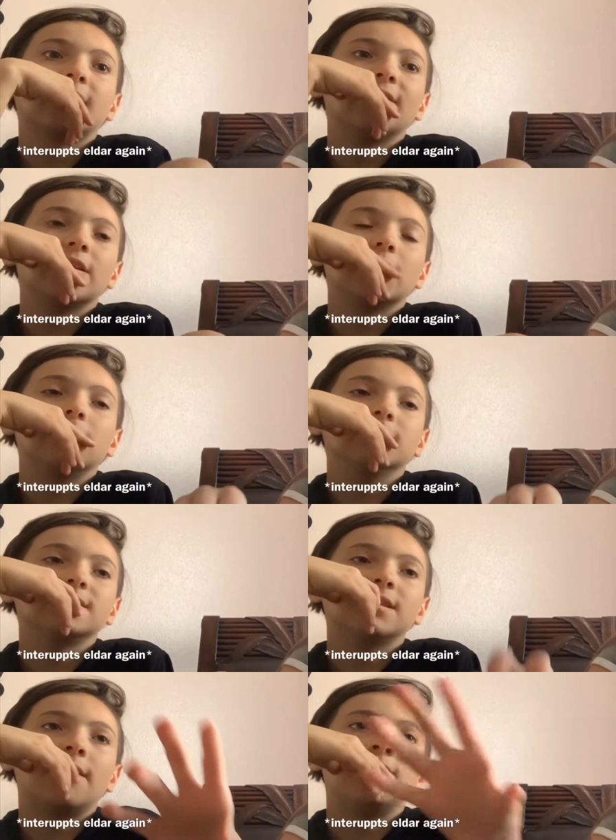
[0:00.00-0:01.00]
The
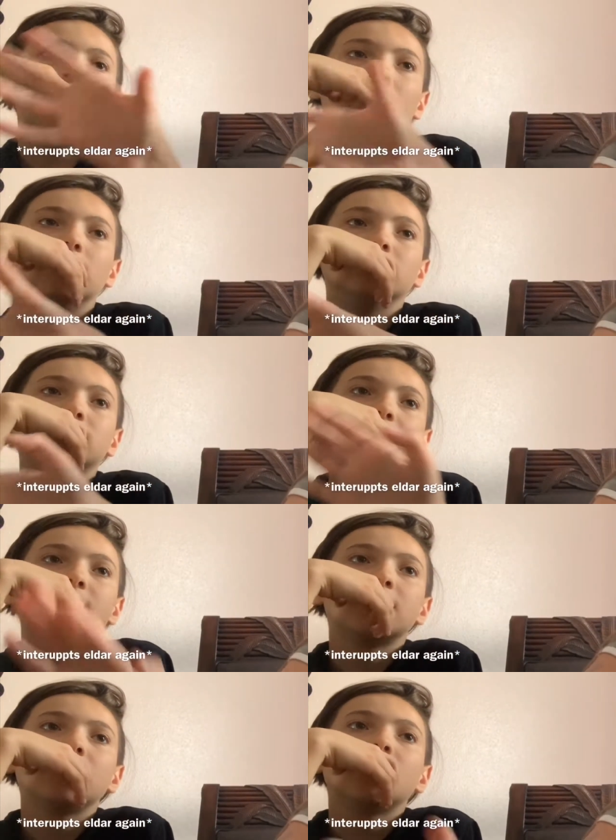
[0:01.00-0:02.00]
videos, not the photos.
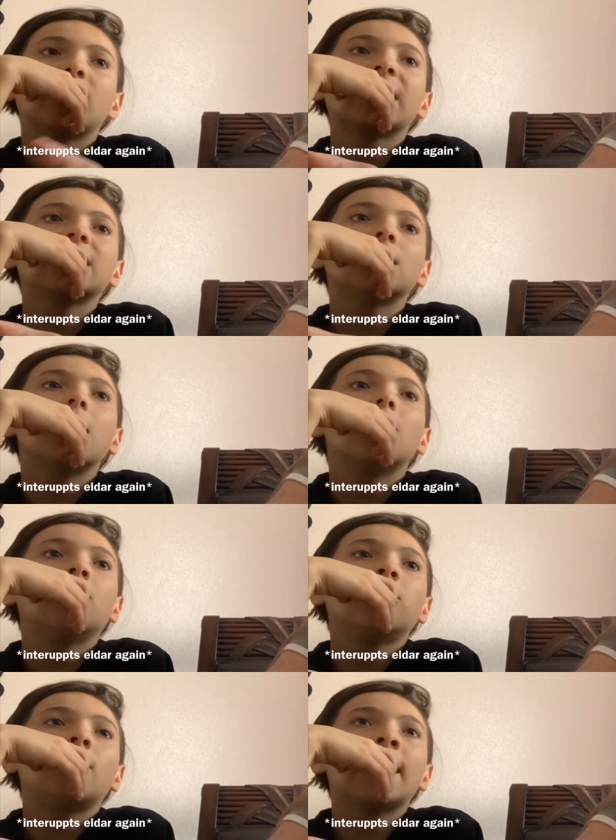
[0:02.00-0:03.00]
videos. Wait,
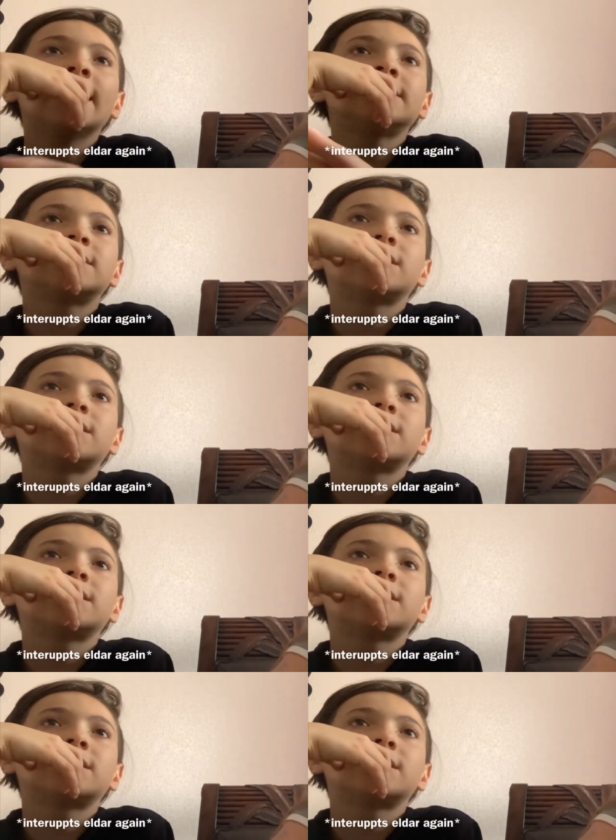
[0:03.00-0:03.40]
no, wait.